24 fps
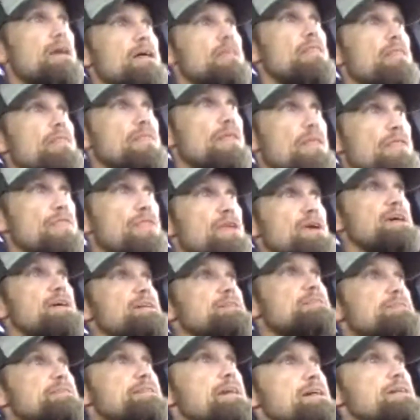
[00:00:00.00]
the
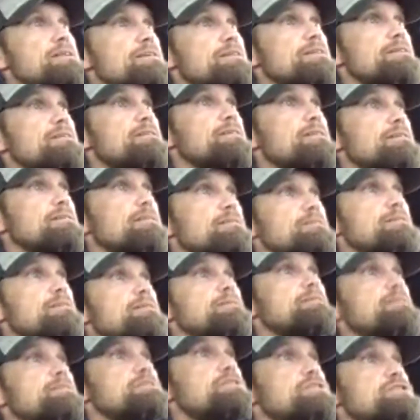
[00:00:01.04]
things that
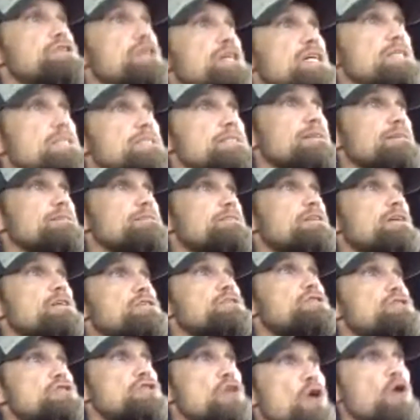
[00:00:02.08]
Jesus
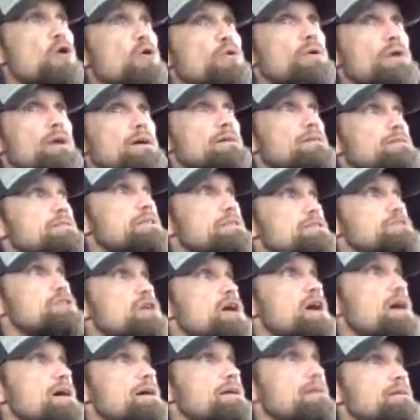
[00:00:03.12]
showed to
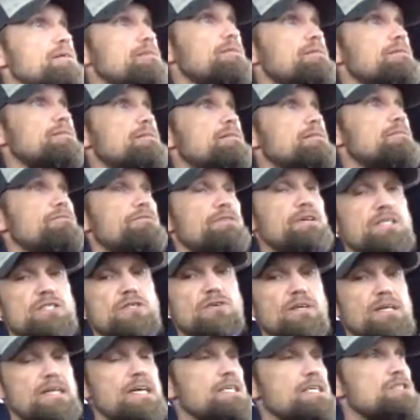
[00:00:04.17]
John.
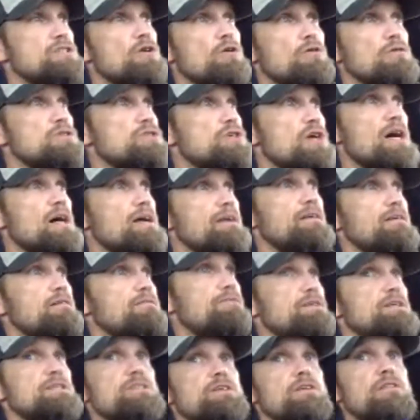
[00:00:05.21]
He showed John in a
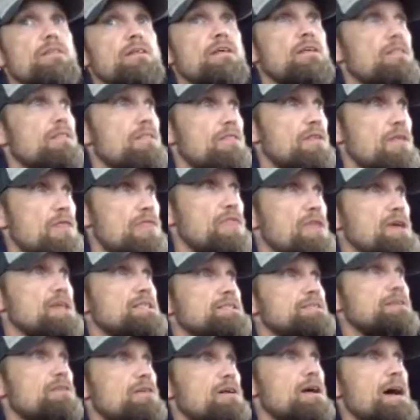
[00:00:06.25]
vision the things that
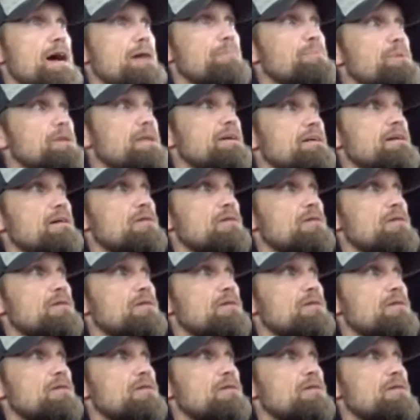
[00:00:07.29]
are happening in our